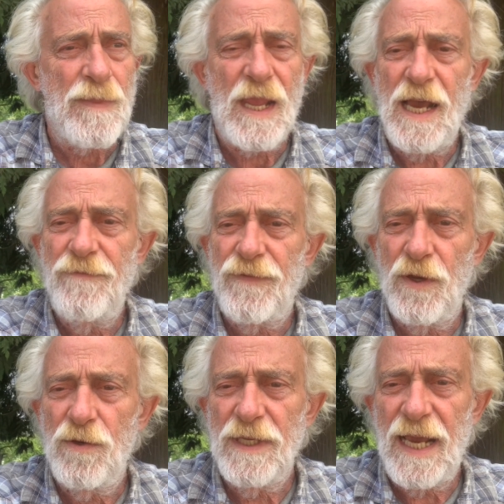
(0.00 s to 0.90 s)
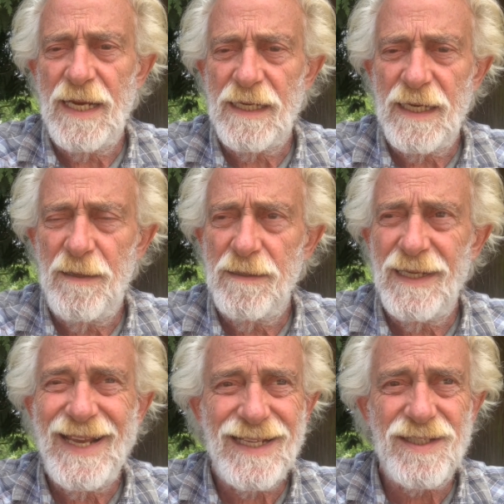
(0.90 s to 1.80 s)
I've flown that le
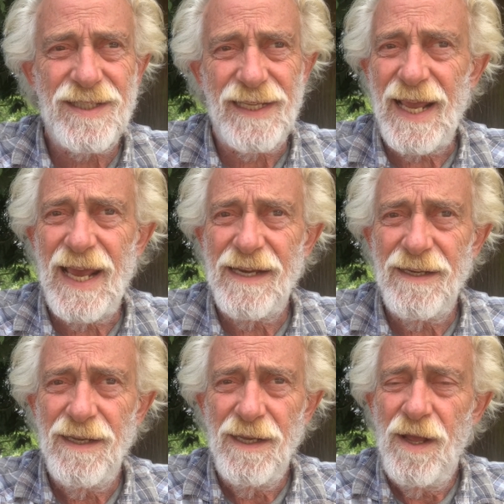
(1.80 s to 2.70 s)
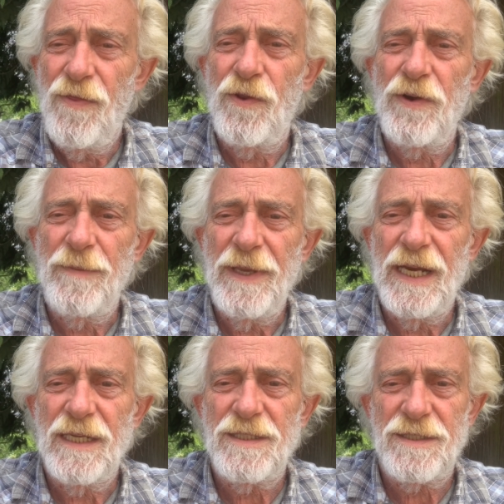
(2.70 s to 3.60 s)
less than thirty
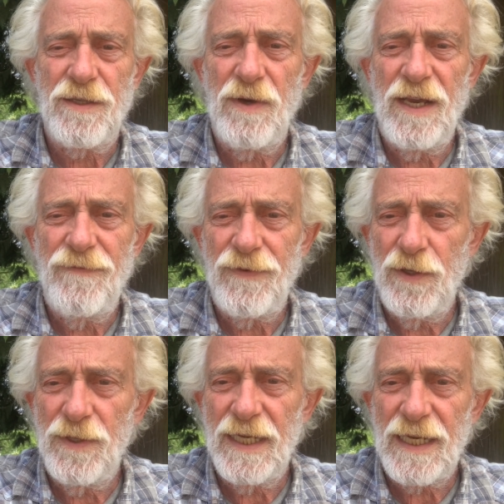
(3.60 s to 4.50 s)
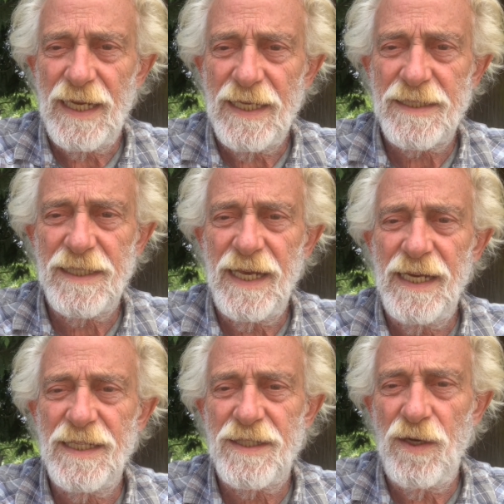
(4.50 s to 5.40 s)
minutes, so I've flown it less than
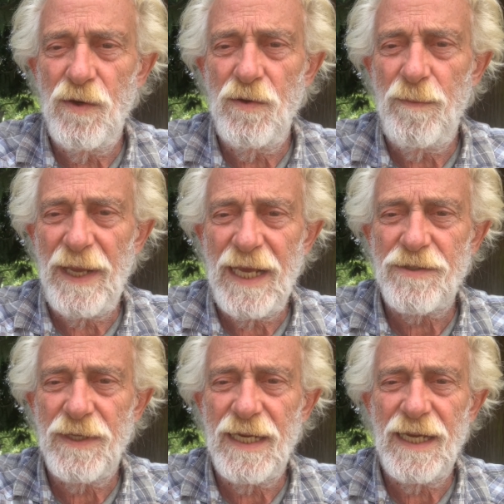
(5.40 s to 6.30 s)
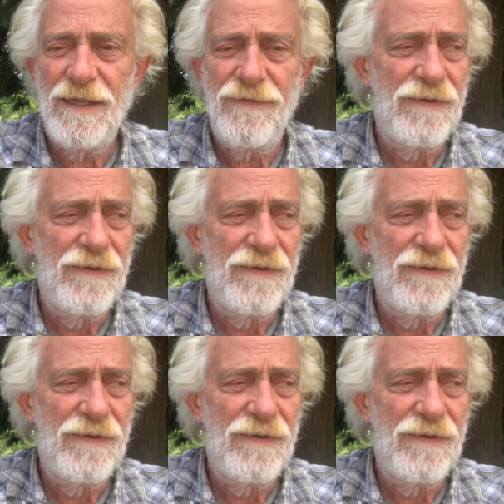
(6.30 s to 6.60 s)
its own battery life.